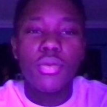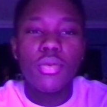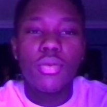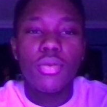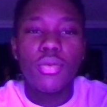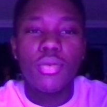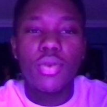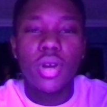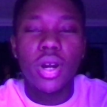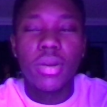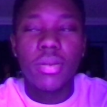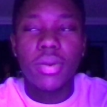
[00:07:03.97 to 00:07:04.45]

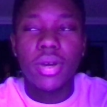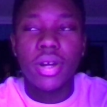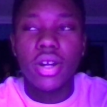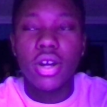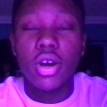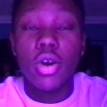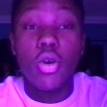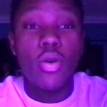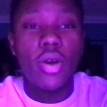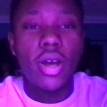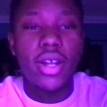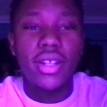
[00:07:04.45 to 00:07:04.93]
what I'm gonna
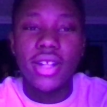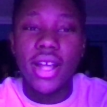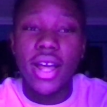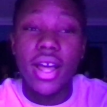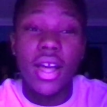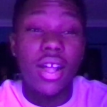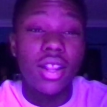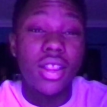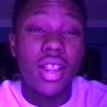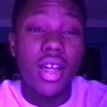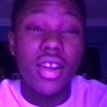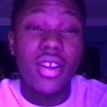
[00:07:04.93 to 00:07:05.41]
oh, and
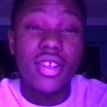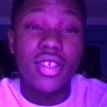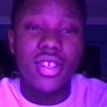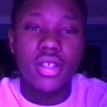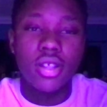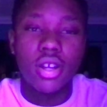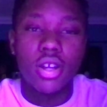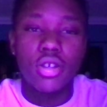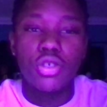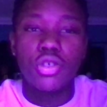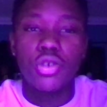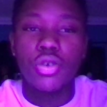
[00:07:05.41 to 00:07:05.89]
a lot of
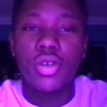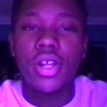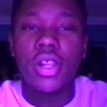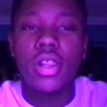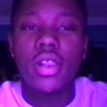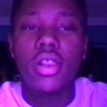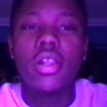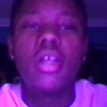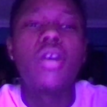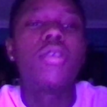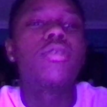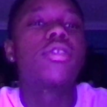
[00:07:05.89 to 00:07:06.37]
cilantro. He
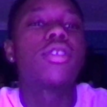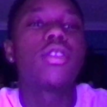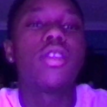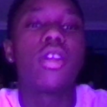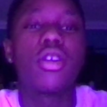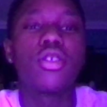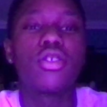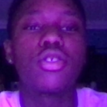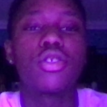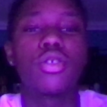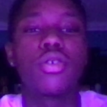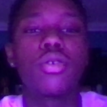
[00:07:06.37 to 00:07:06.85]
loves
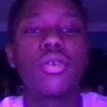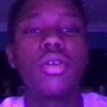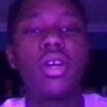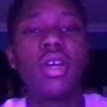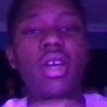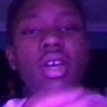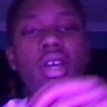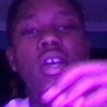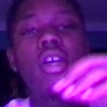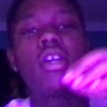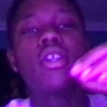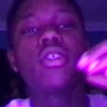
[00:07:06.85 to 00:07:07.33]
cilantro,
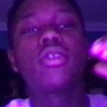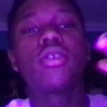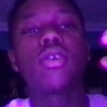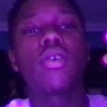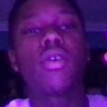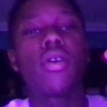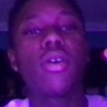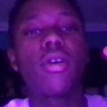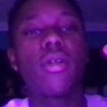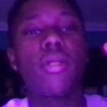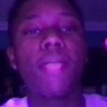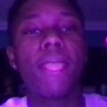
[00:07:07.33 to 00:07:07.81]

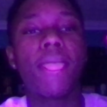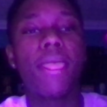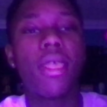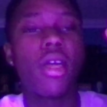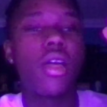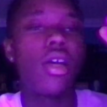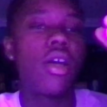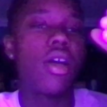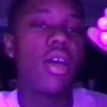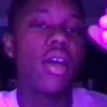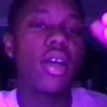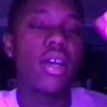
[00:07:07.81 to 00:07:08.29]
so
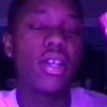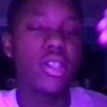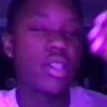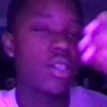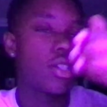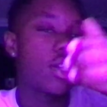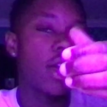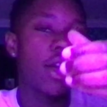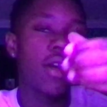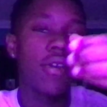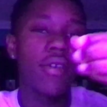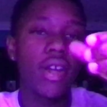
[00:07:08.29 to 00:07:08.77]
I just
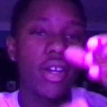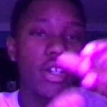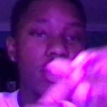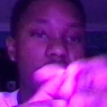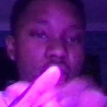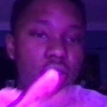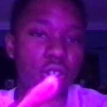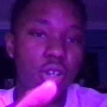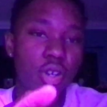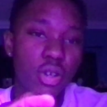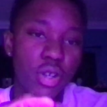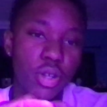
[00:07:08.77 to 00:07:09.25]
have I
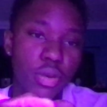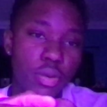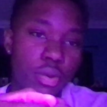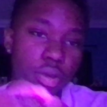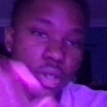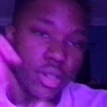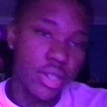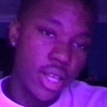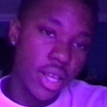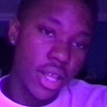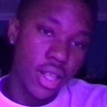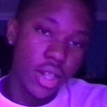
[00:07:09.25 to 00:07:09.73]
just literally will
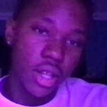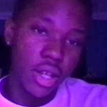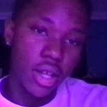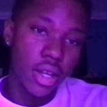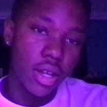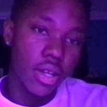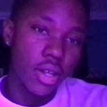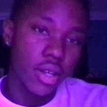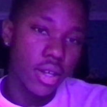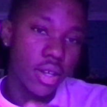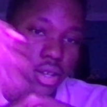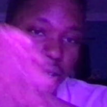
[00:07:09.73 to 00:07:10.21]
take
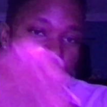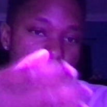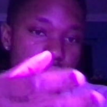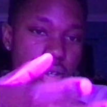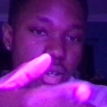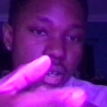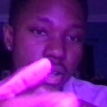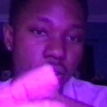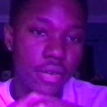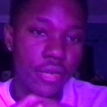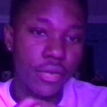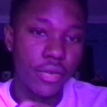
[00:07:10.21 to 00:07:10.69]
like
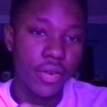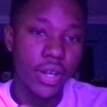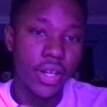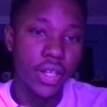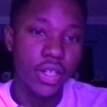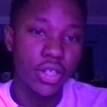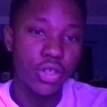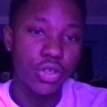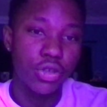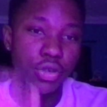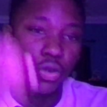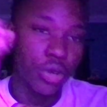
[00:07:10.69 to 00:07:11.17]
a freaking
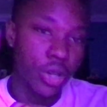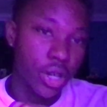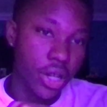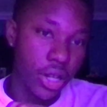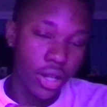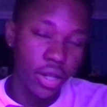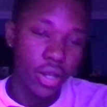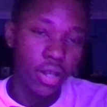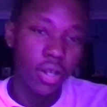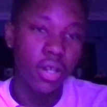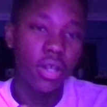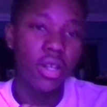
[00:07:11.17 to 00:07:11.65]

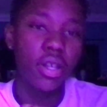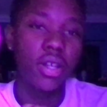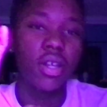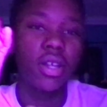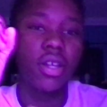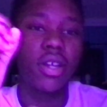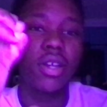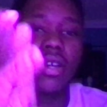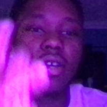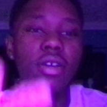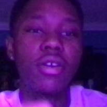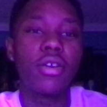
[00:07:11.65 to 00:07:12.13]
tree
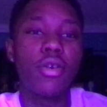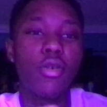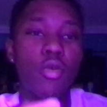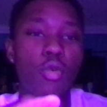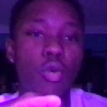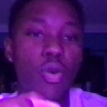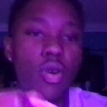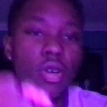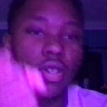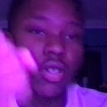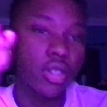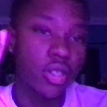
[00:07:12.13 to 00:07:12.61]

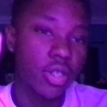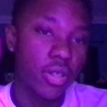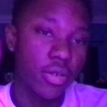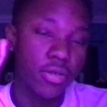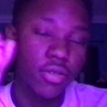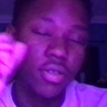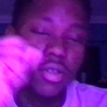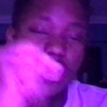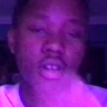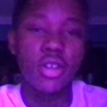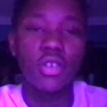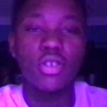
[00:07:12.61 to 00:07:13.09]
worths of
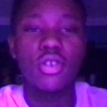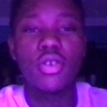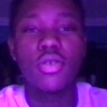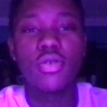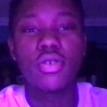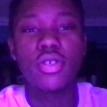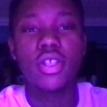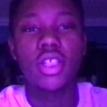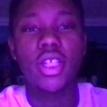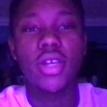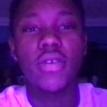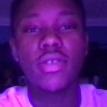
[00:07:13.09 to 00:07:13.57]
cilantro and
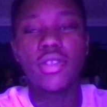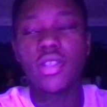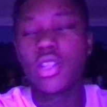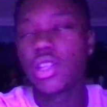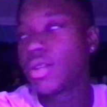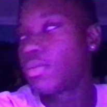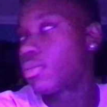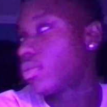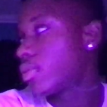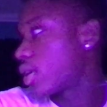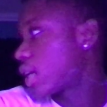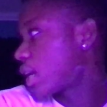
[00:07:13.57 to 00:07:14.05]
just give it to
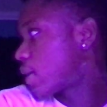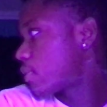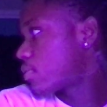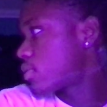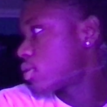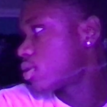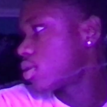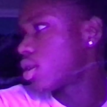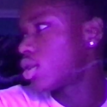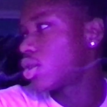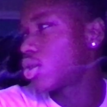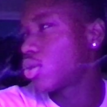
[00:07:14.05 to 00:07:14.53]
him. I gave him
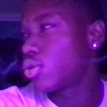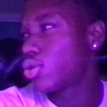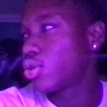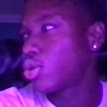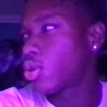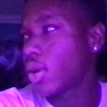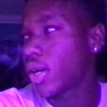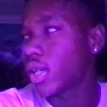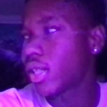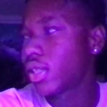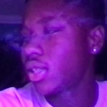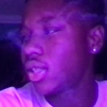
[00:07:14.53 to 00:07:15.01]
cilantro
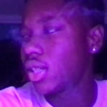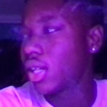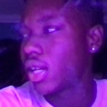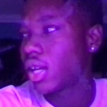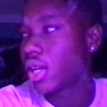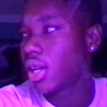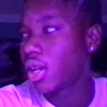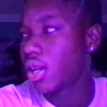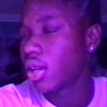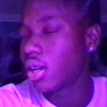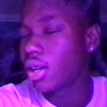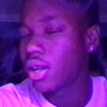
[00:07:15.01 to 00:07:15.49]
twice
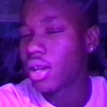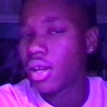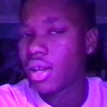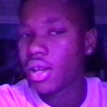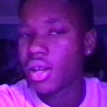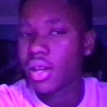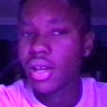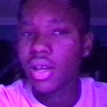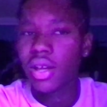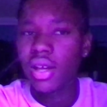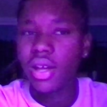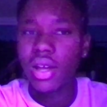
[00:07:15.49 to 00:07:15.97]
today.
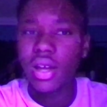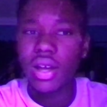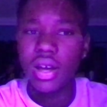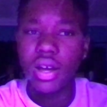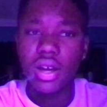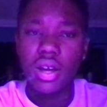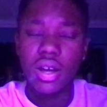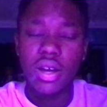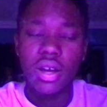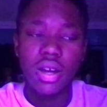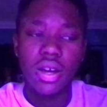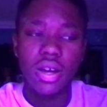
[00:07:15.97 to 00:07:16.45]

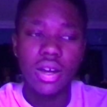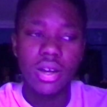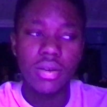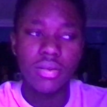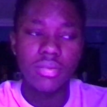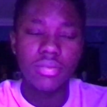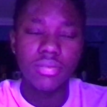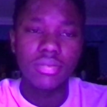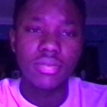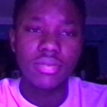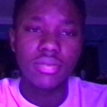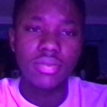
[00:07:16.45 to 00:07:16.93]

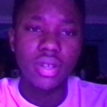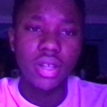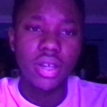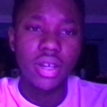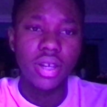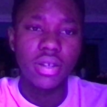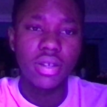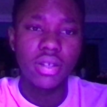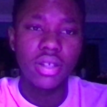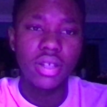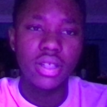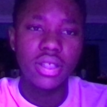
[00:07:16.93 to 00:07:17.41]
Um,
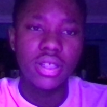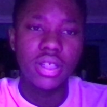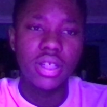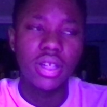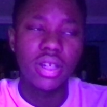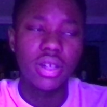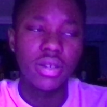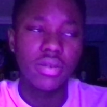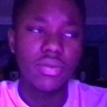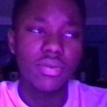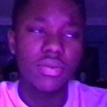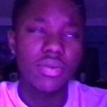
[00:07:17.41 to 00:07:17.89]
yeah, he's
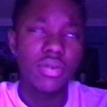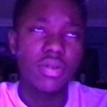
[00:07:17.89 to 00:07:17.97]
eating,